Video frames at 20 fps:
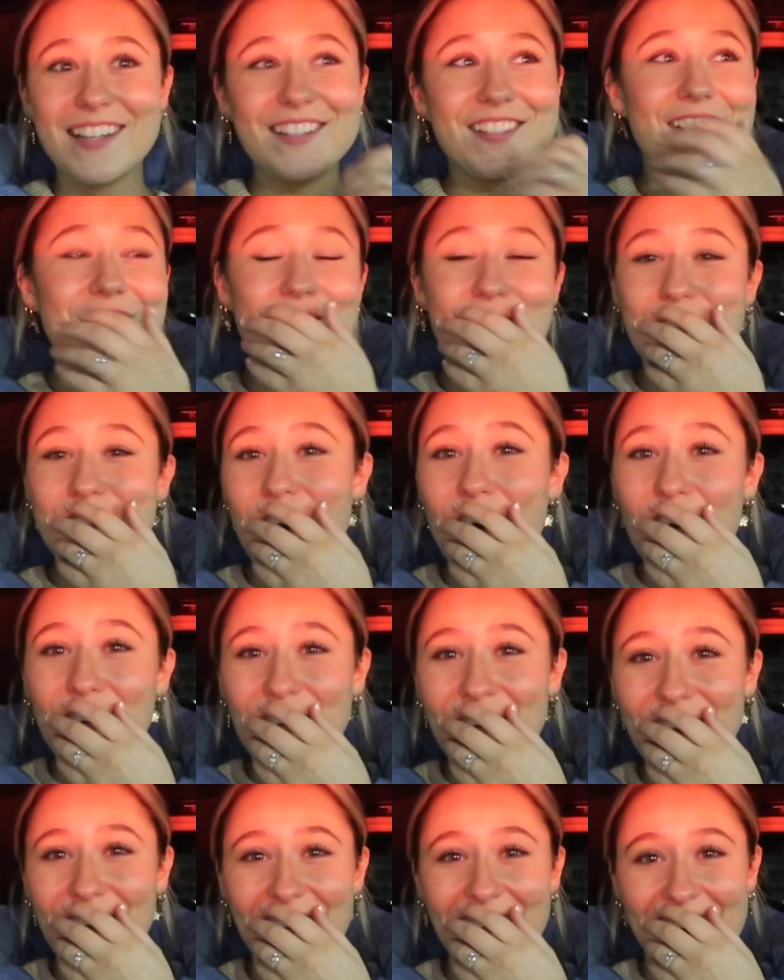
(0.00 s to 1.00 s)
Cause it's so
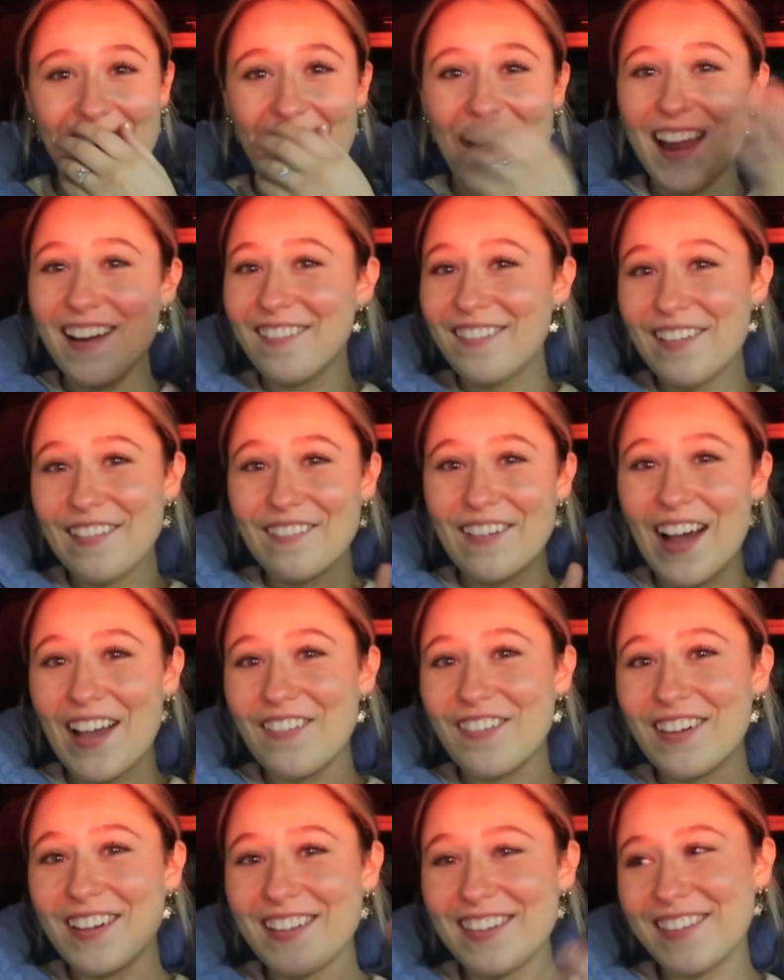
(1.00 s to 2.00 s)
good. I don't know why,
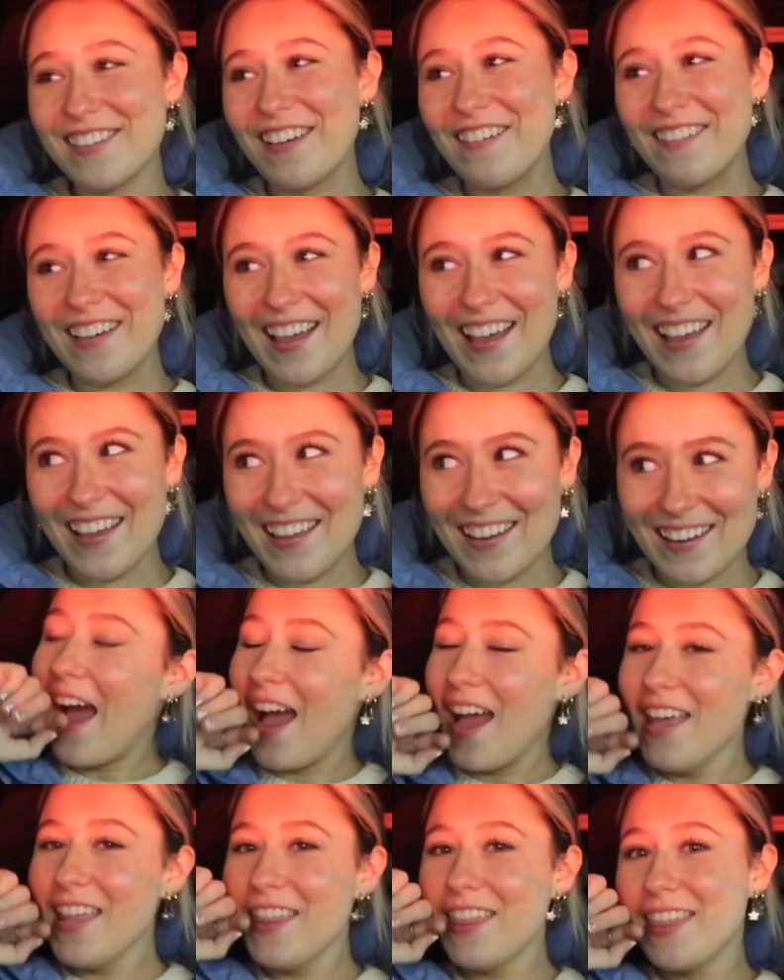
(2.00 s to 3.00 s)
but it's so good.
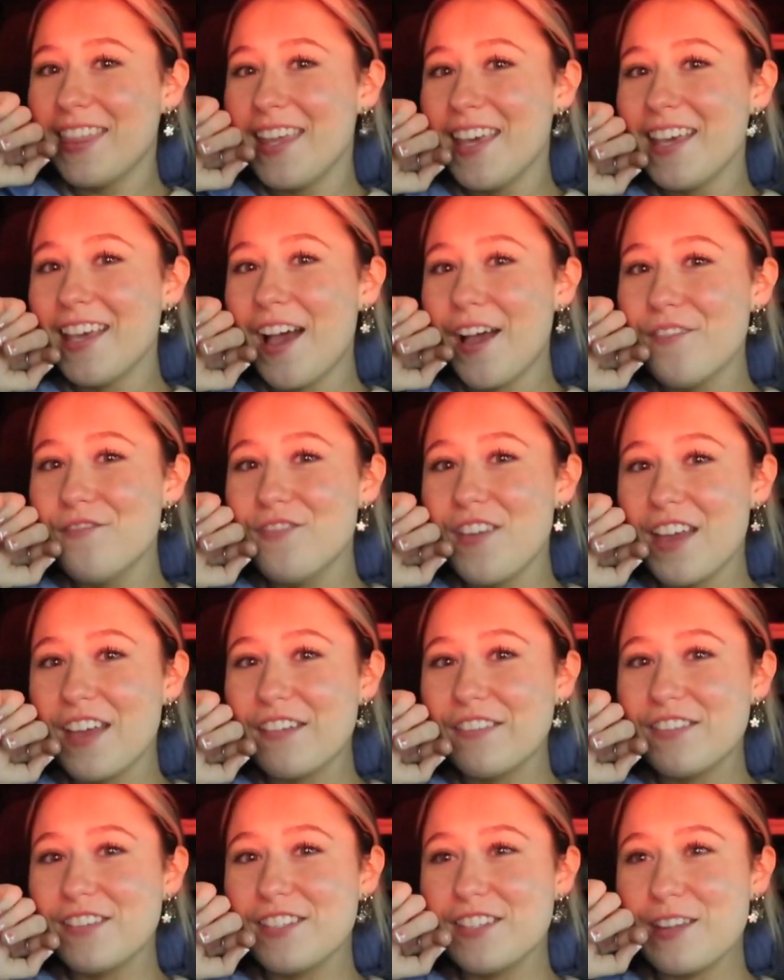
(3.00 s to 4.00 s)
I think I may
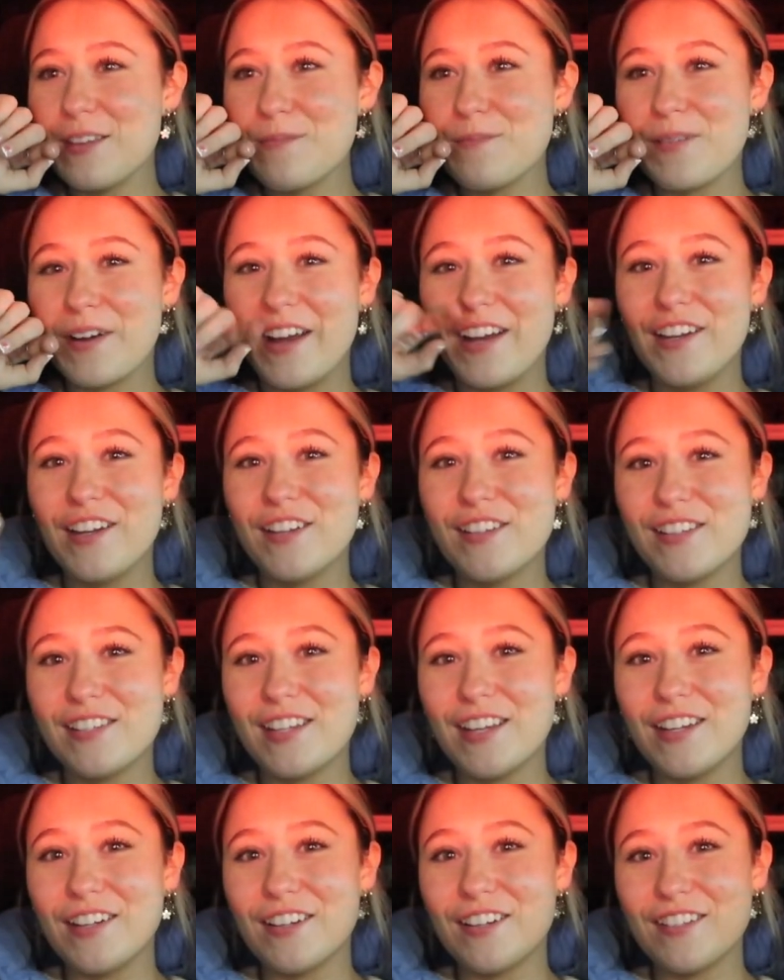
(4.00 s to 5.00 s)
have seen Brandon
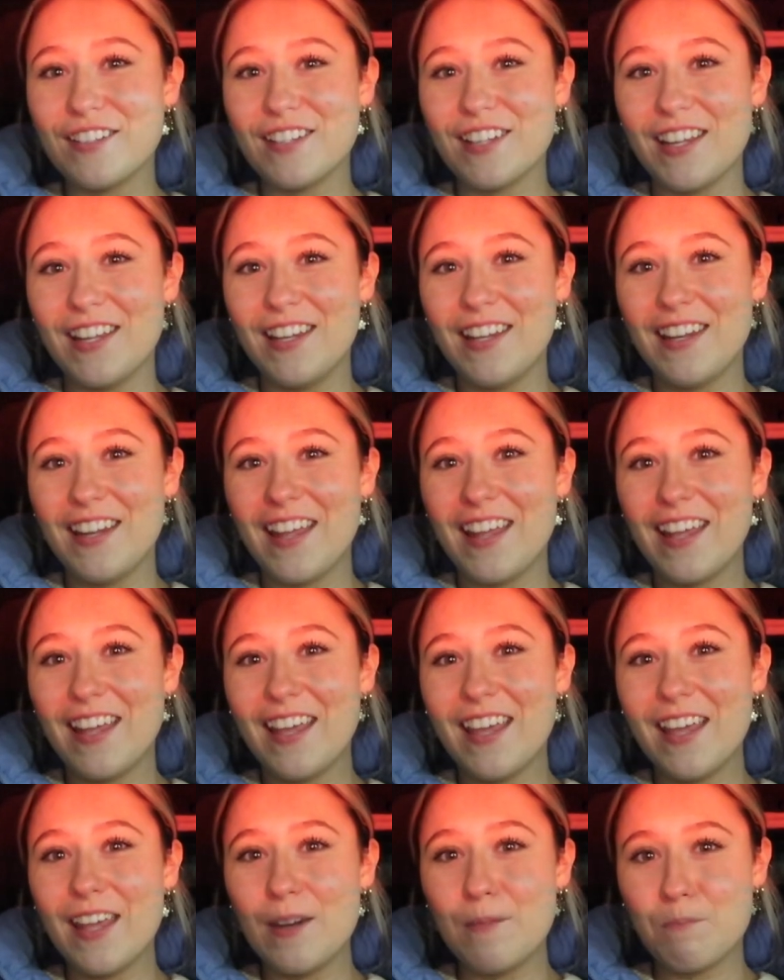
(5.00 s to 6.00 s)

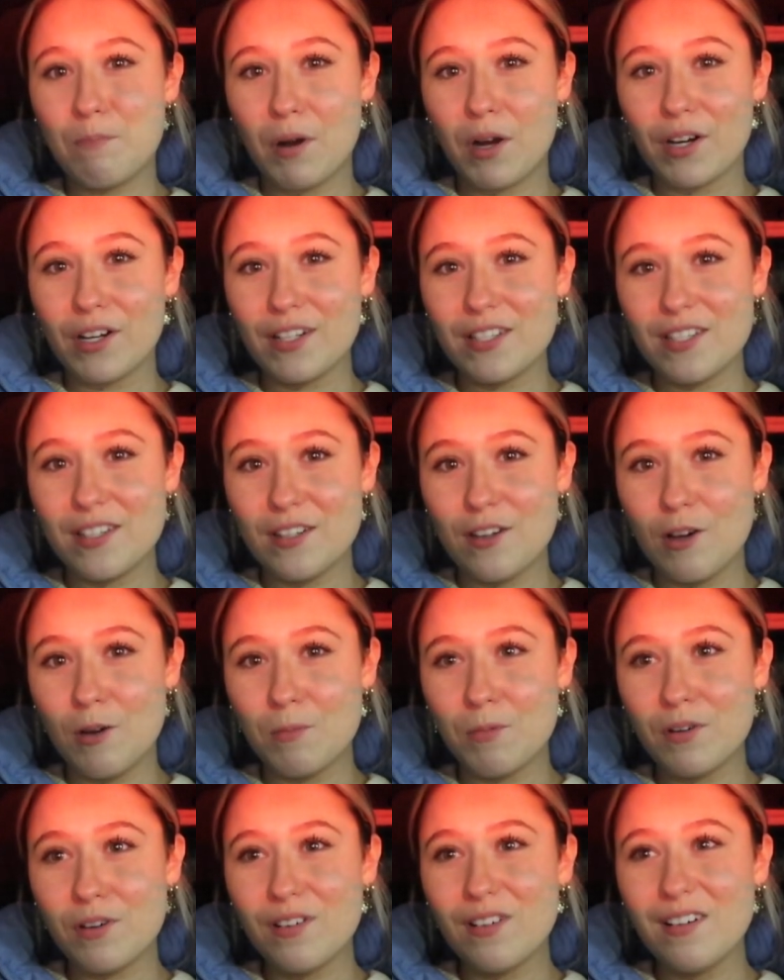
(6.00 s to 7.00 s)
Sanderson in Barnes and
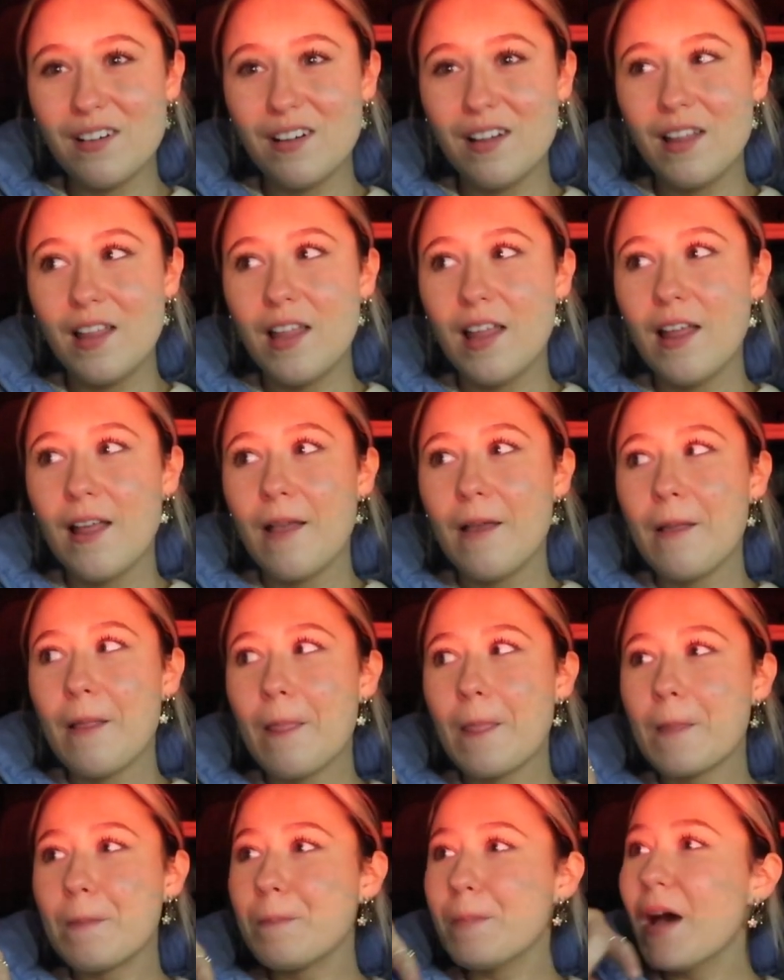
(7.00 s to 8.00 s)
Noble,
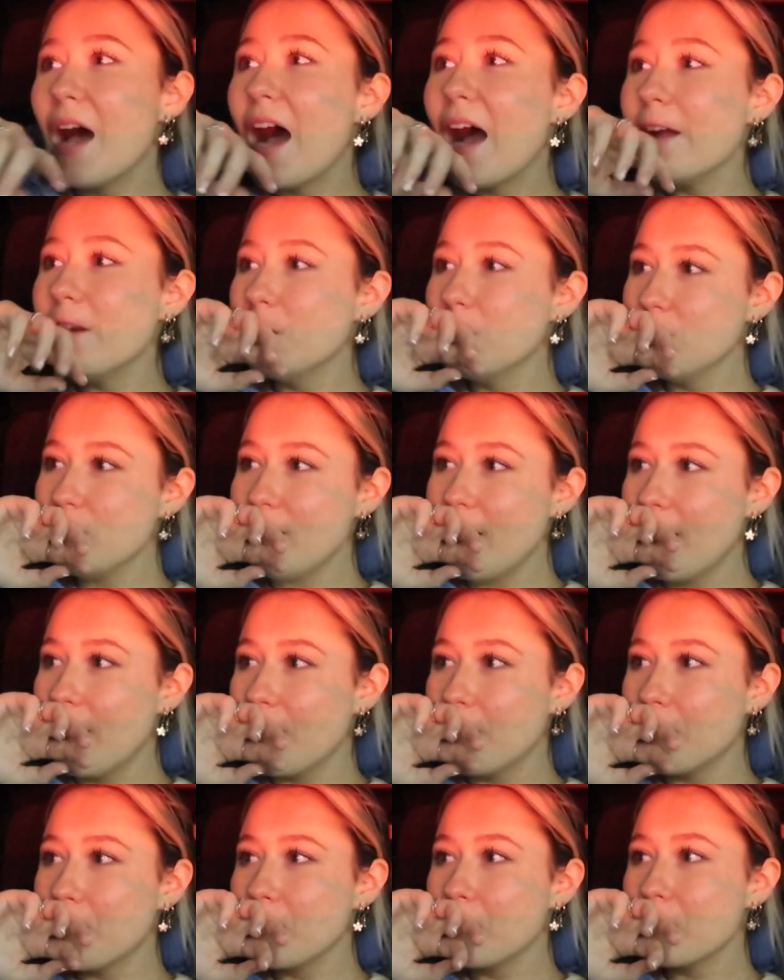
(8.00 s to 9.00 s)
but I don't
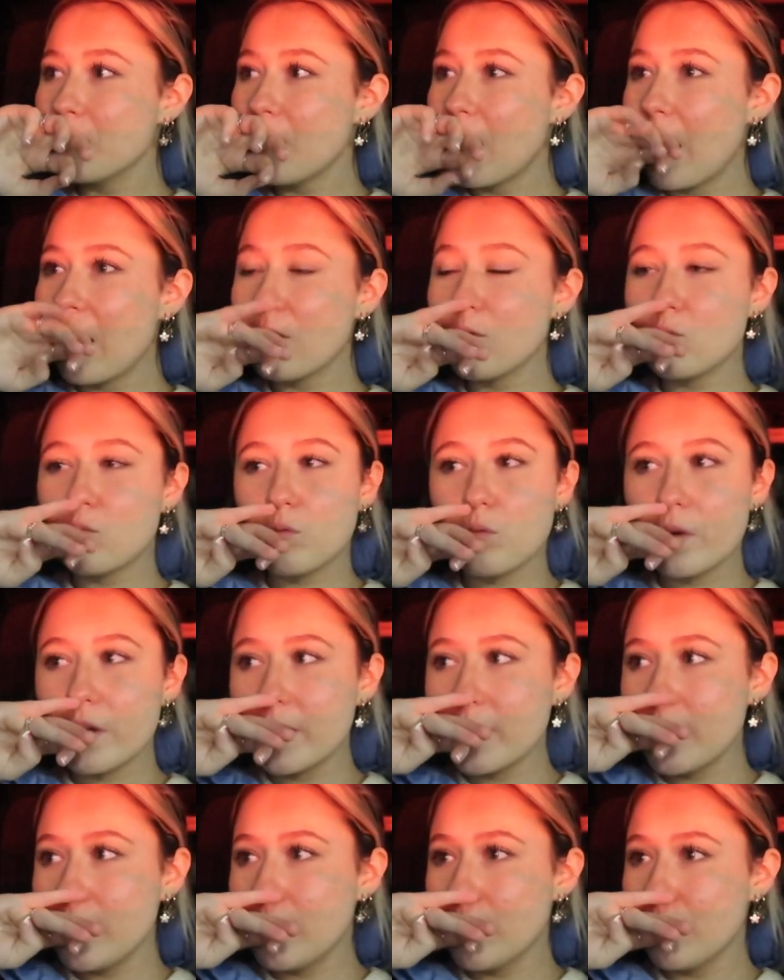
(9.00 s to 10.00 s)
know. I
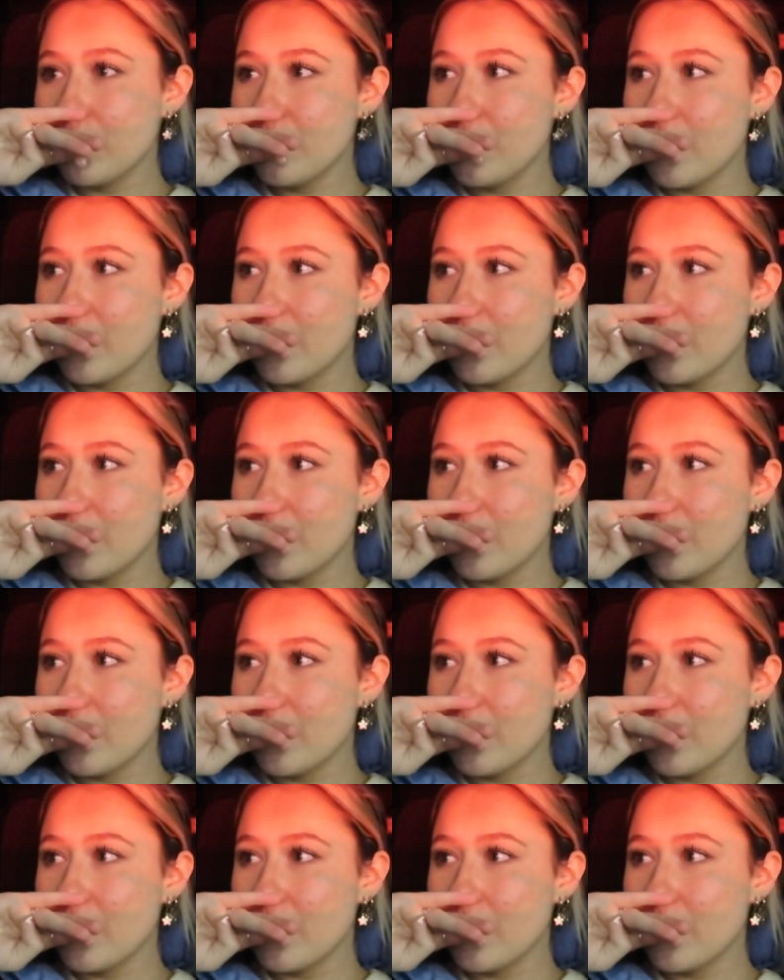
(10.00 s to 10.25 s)
really don't